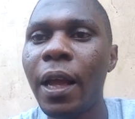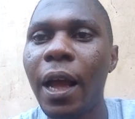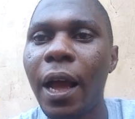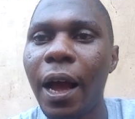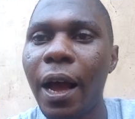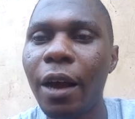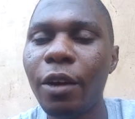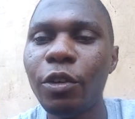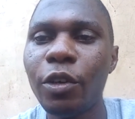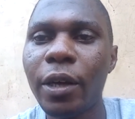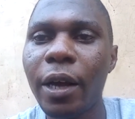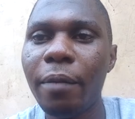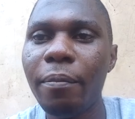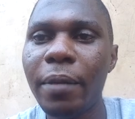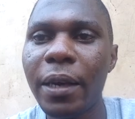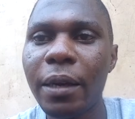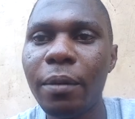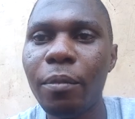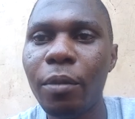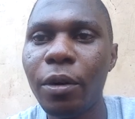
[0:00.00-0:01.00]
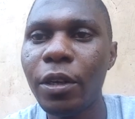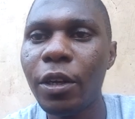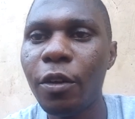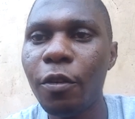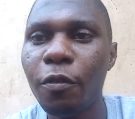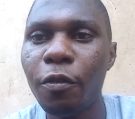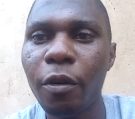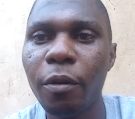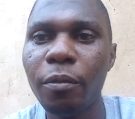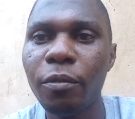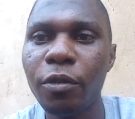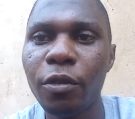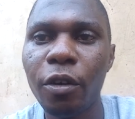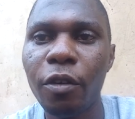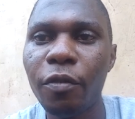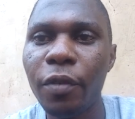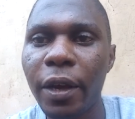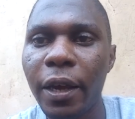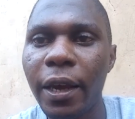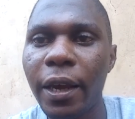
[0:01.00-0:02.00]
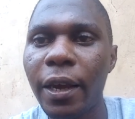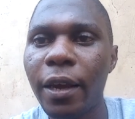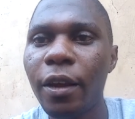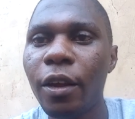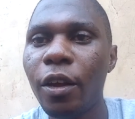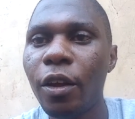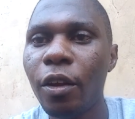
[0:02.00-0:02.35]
how you can make money from online survey.